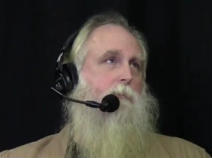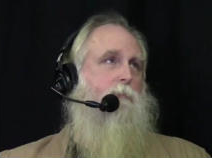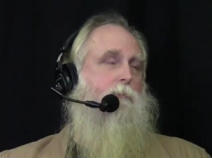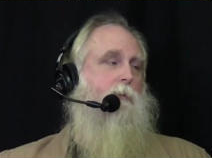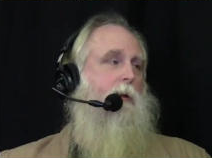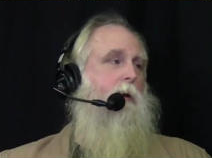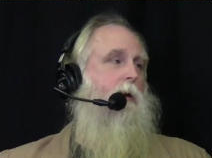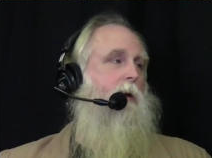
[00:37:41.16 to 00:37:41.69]
Oh,
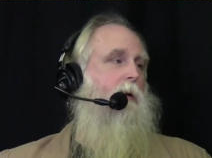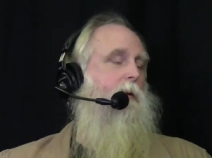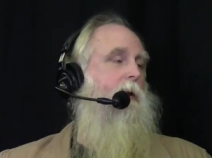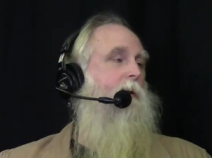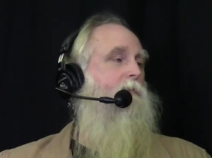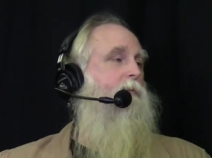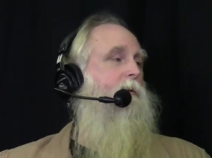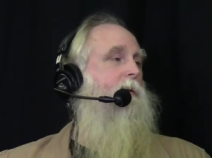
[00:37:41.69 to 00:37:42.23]
was this
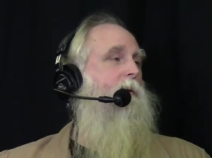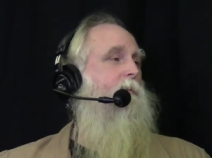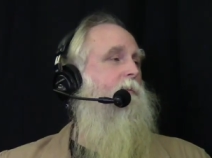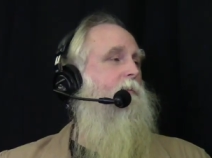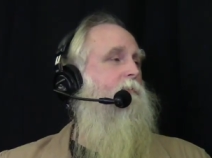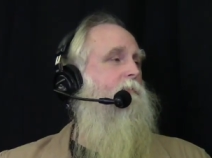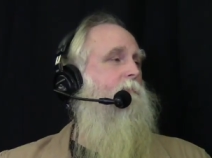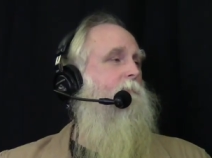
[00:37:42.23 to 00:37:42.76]
allegedly, the,
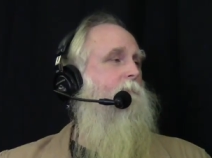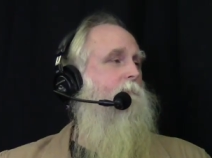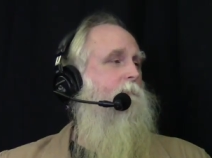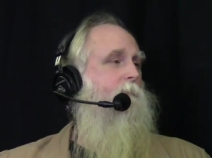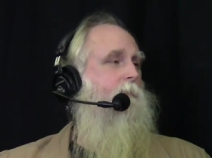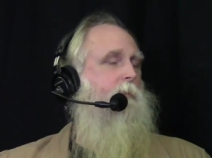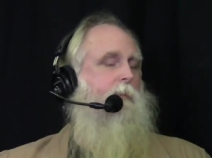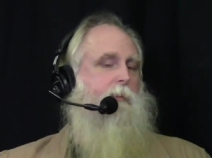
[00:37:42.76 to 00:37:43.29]
was this the news
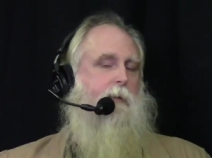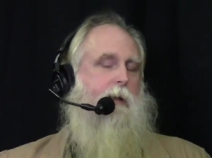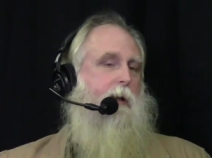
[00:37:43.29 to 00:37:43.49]
segment?